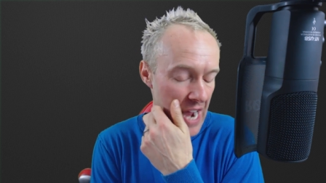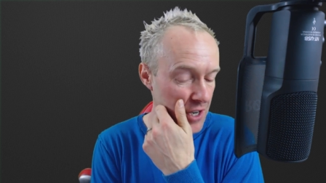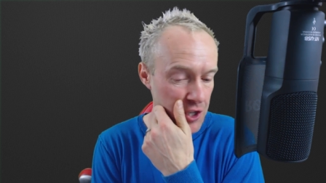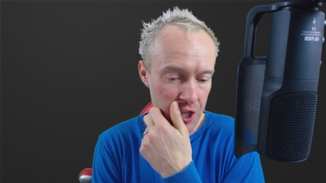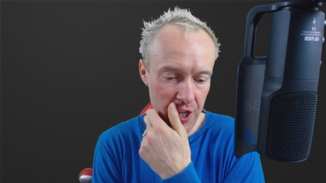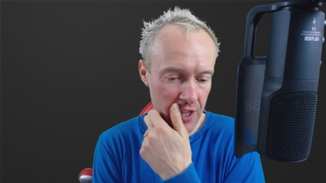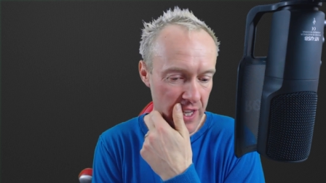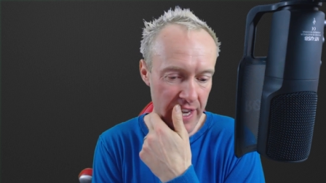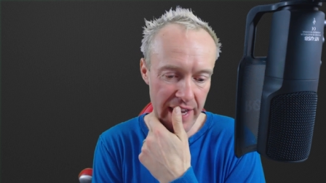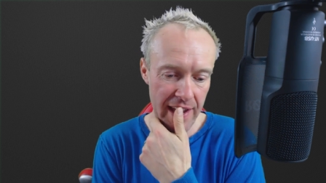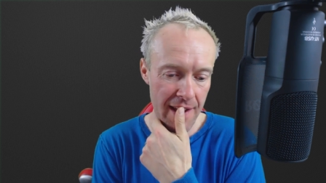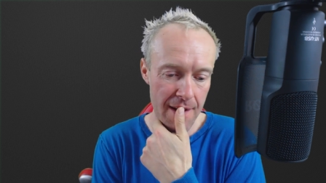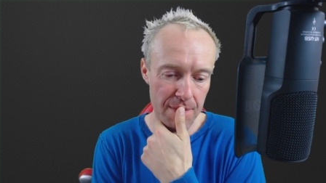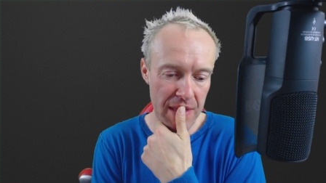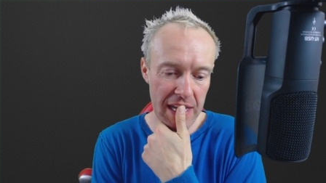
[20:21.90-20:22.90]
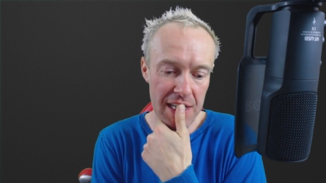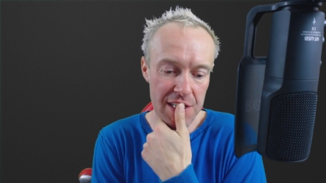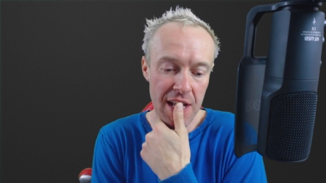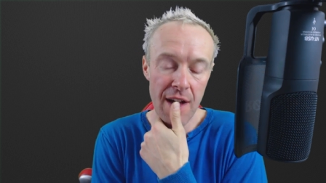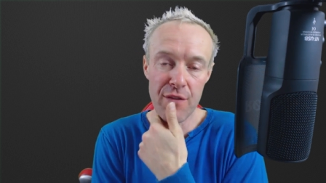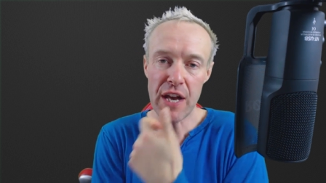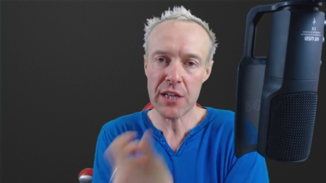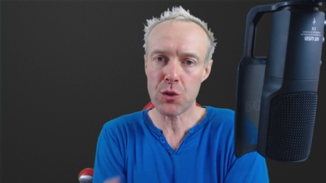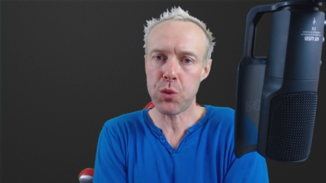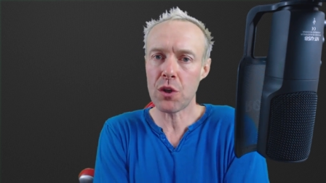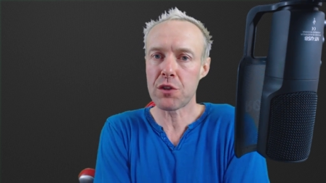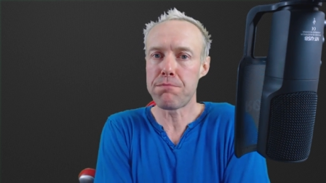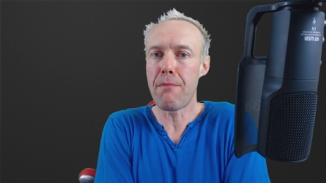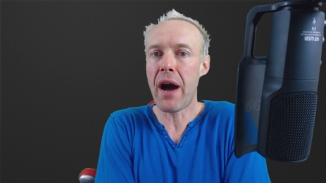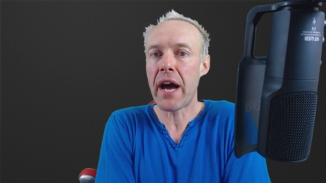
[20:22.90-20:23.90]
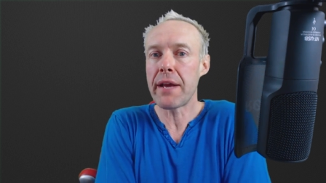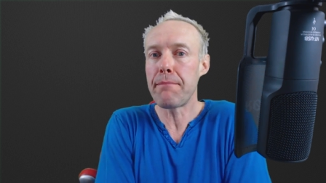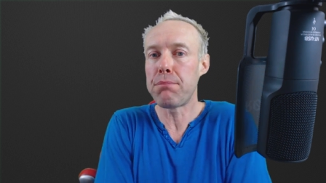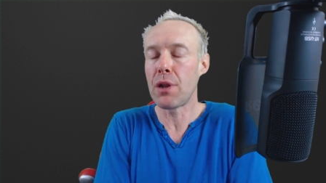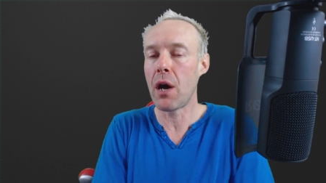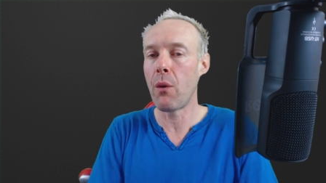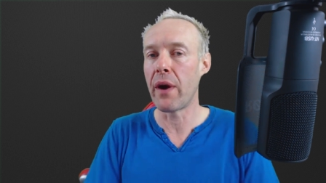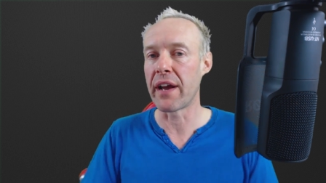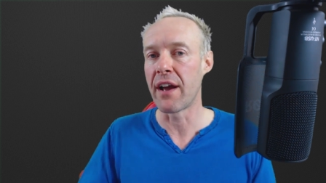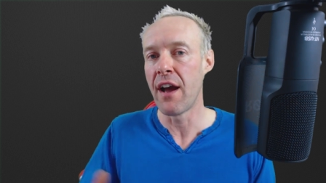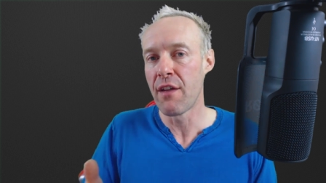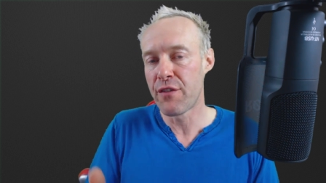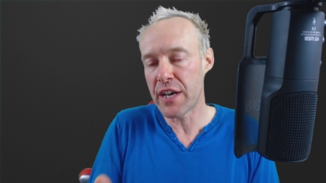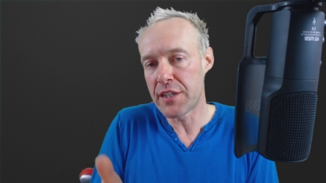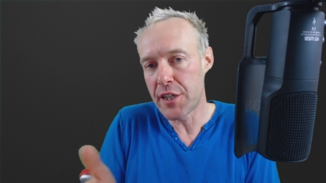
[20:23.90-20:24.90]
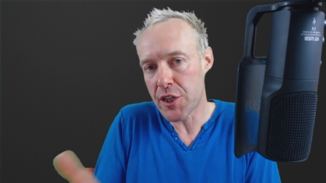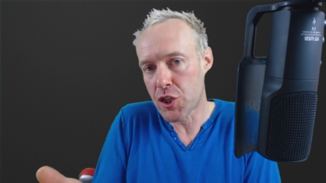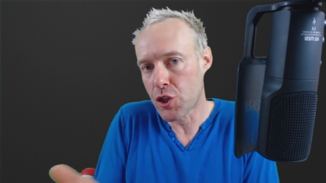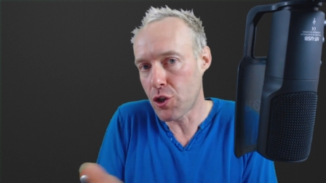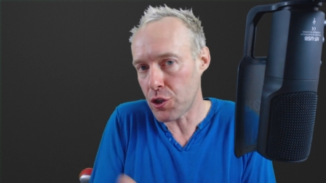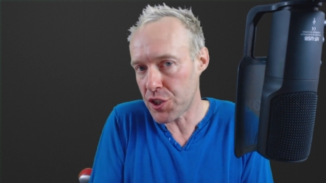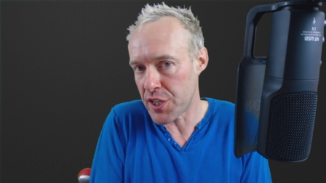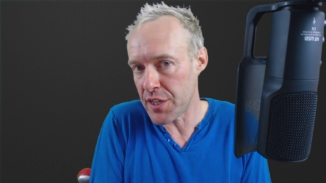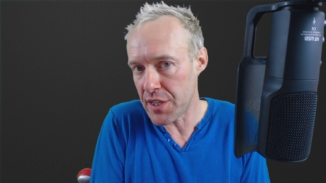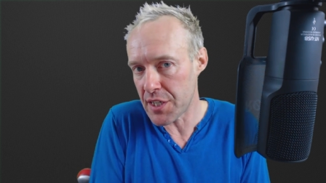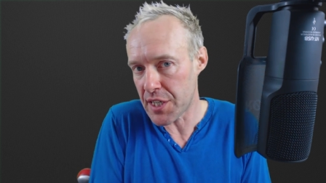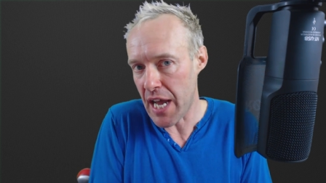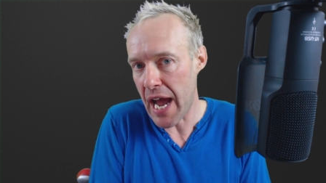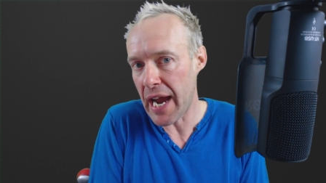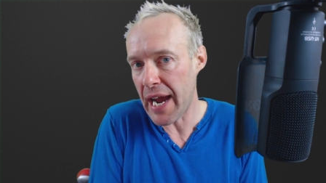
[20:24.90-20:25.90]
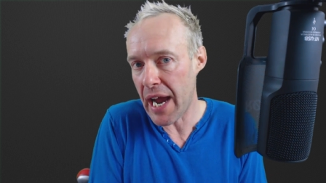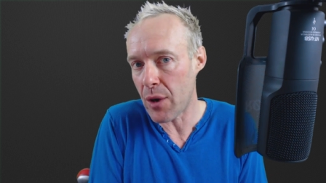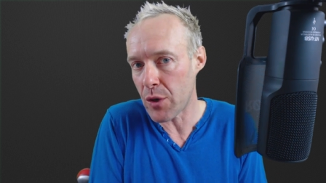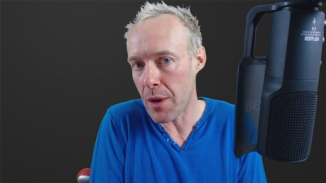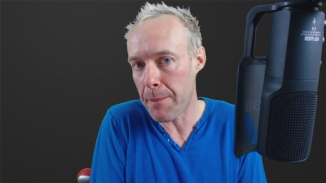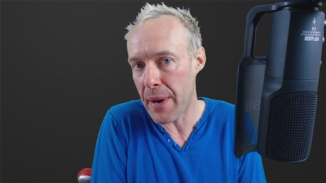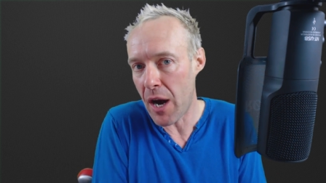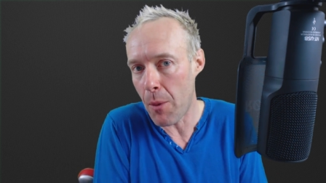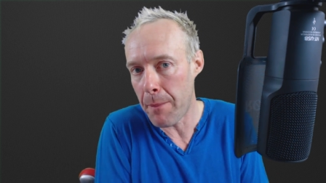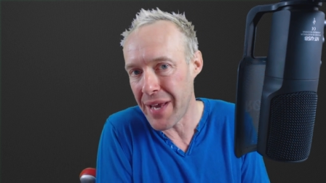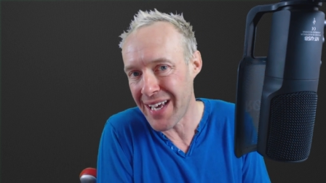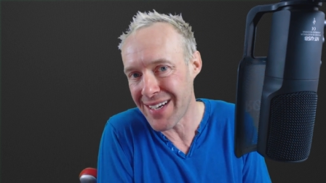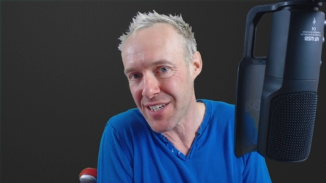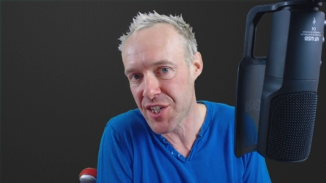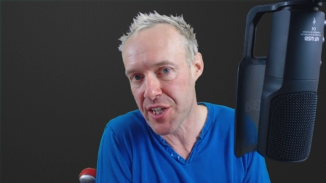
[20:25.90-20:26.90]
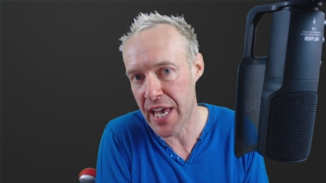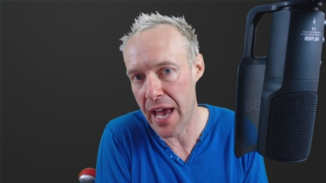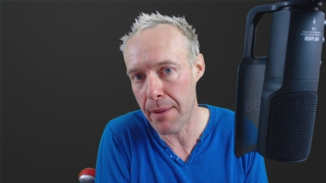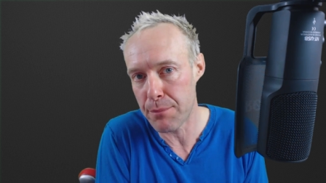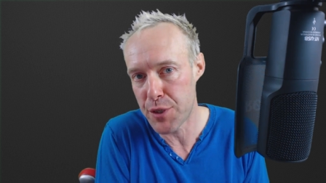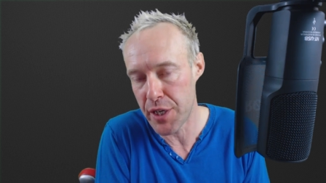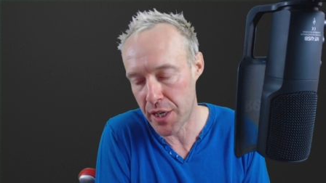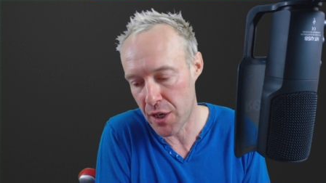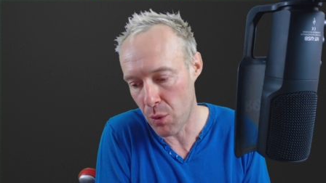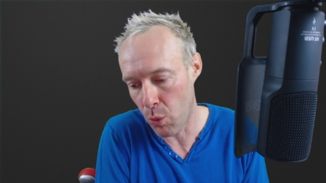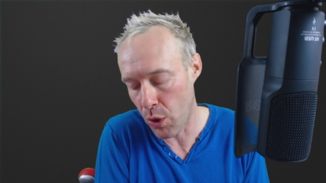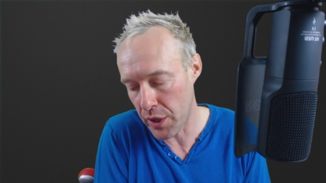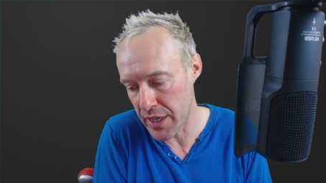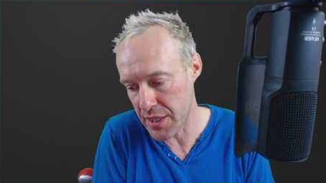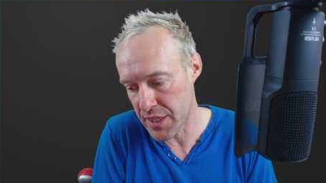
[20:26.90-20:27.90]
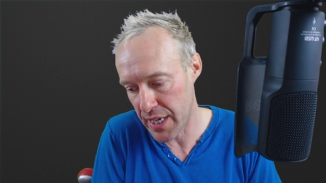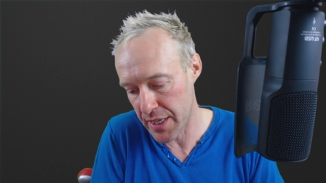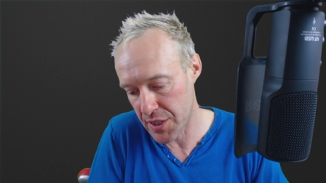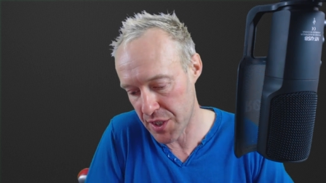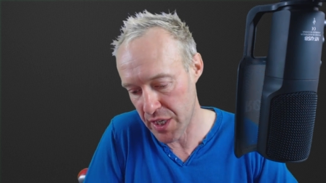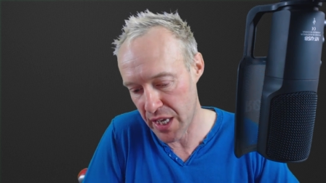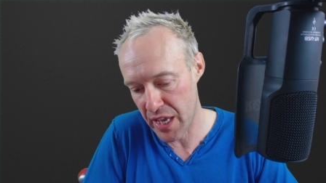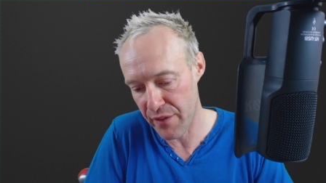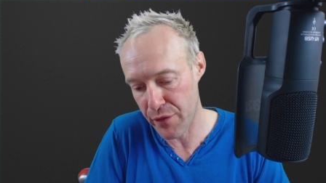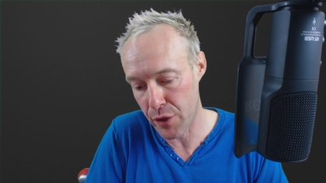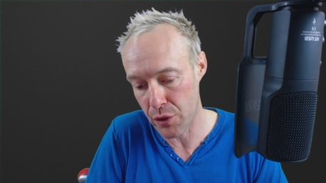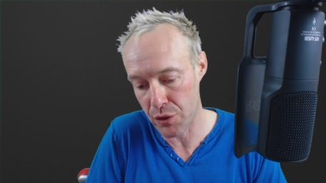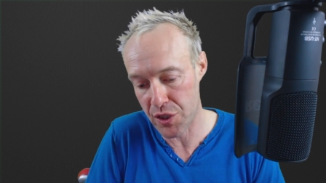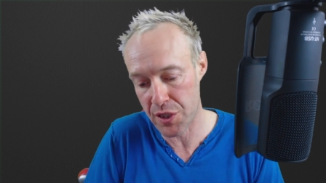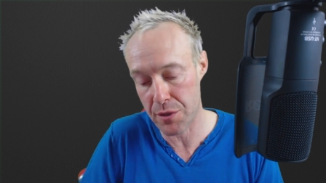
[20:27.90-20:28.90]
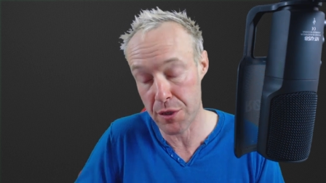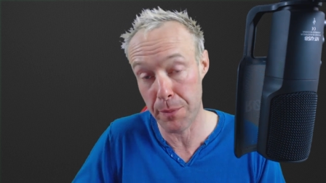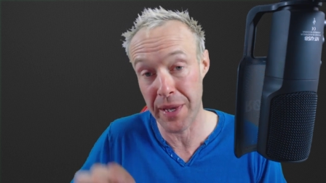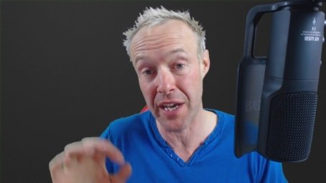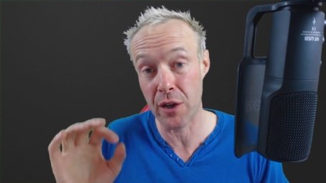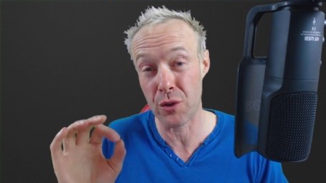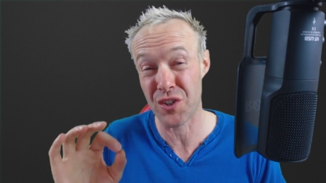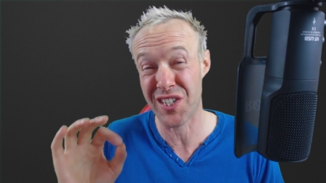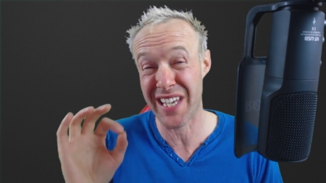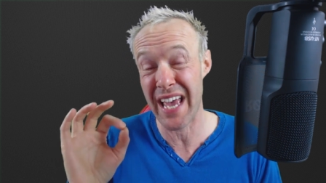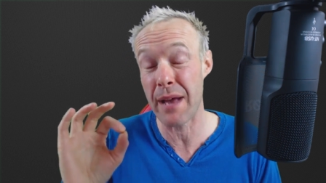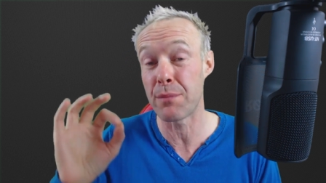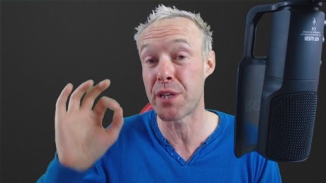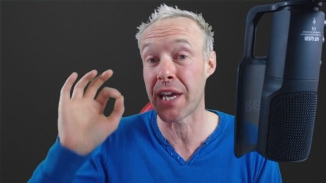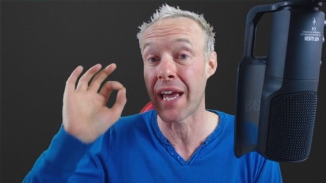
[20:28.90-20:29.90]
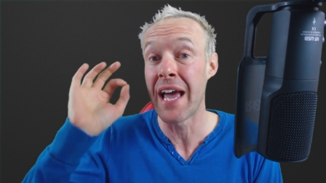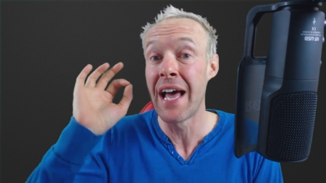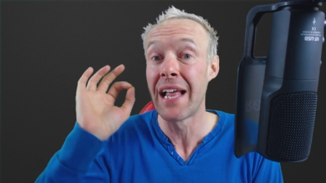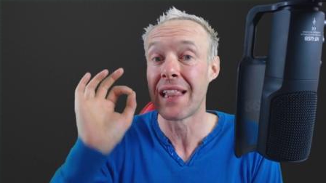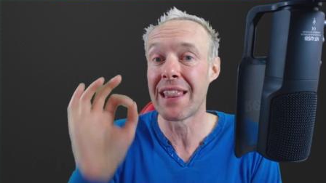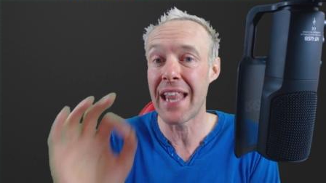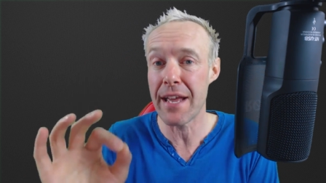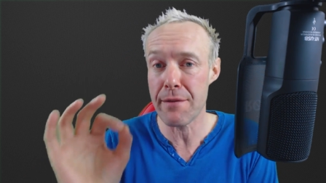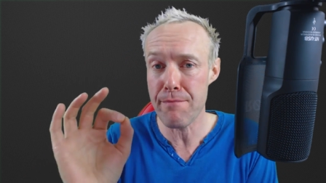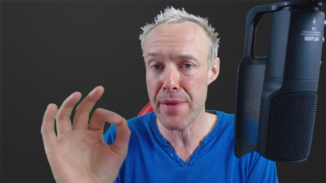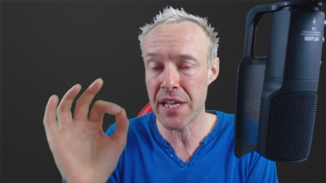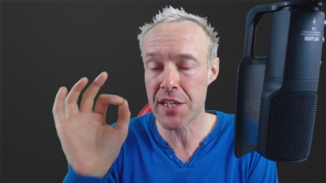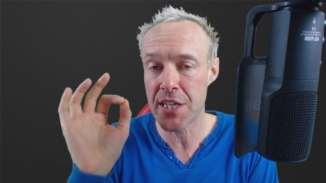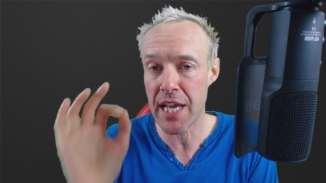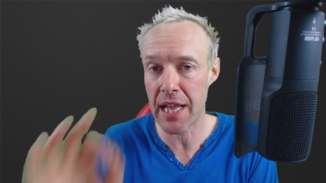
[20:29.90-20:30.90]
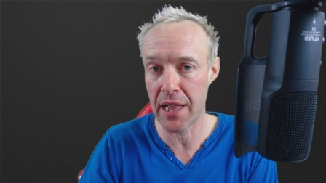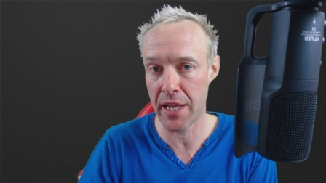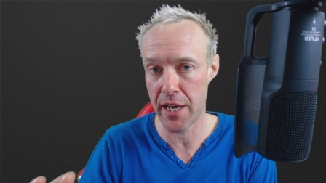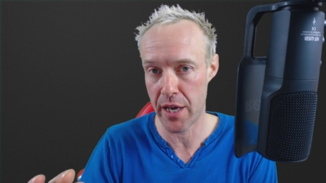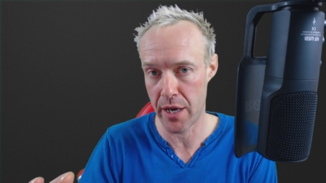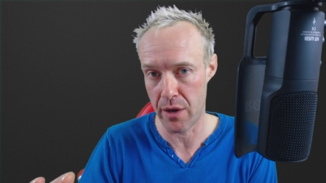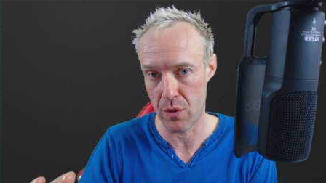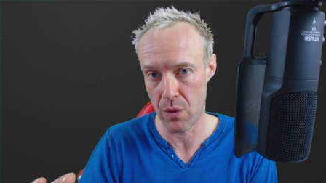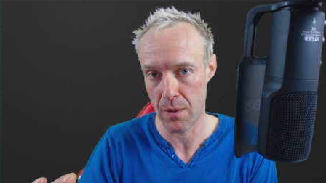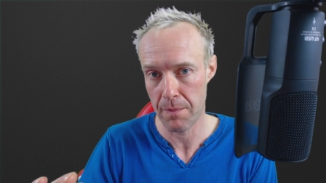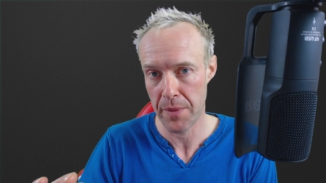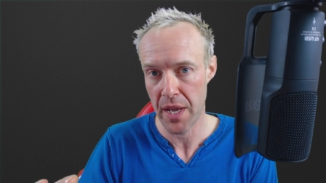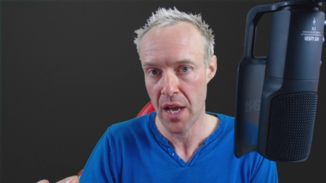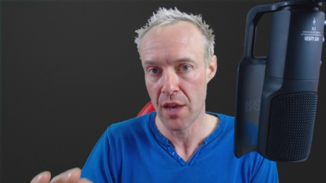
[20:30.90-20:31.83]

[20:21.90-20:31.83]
actually is? That's what's mind blowing. They discuss in this hangout about being a skeptic and what it takes to give a good to be a good skeptic. Let me tell you